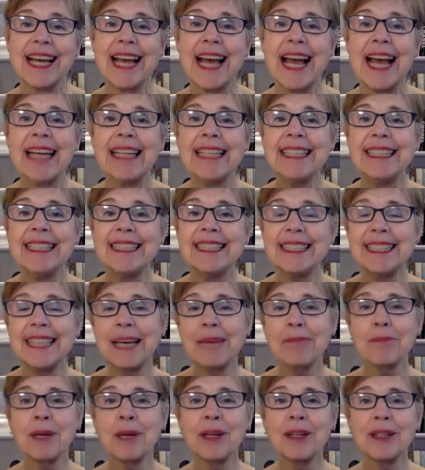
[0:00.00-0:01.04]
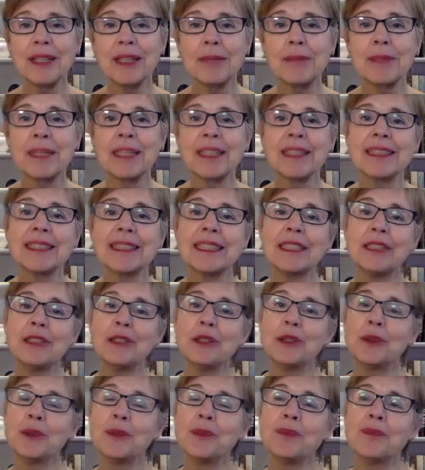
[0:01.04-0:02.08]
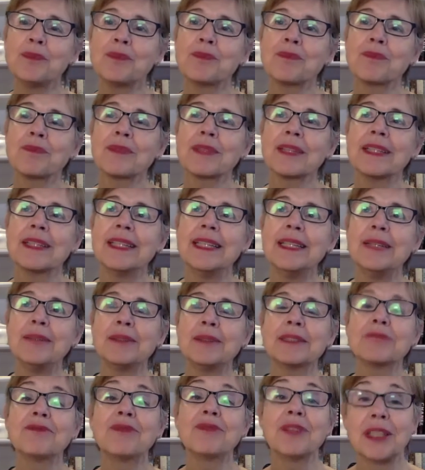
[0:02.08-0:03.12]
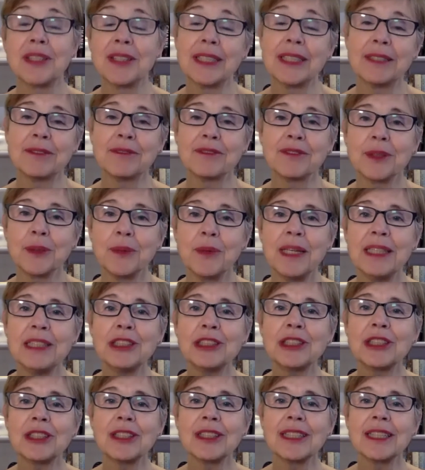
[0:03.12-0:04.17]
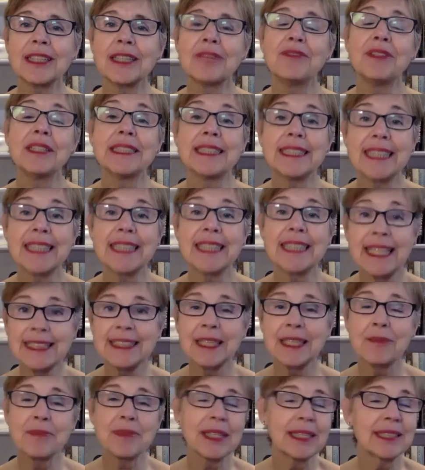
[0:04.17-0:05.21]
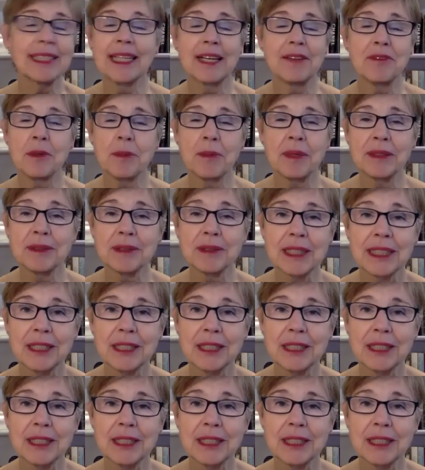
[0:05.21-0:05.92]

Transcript: And he did that partly because he knew he was very influential. And if he said something, then everybody's going